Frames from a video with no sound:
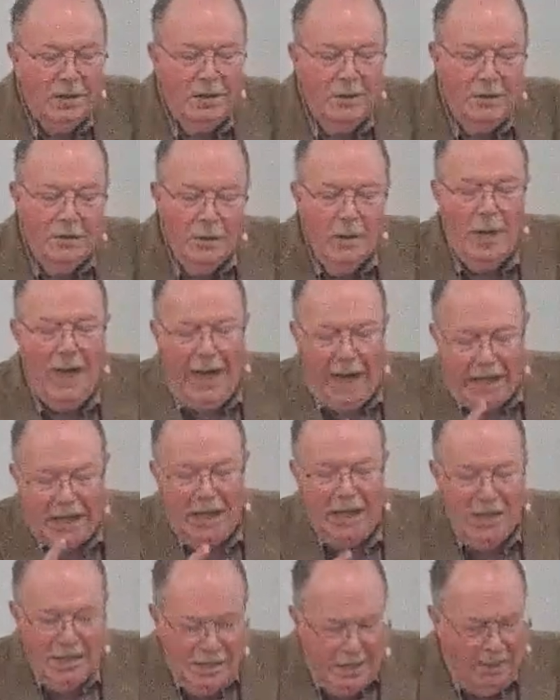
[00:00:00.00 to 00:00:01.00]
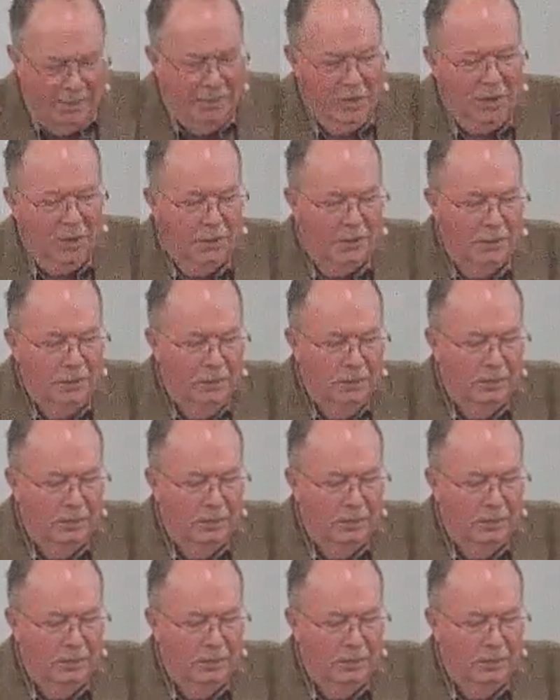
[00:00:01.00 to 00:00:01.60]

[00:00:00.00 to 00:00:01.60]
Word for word: do I condemn you.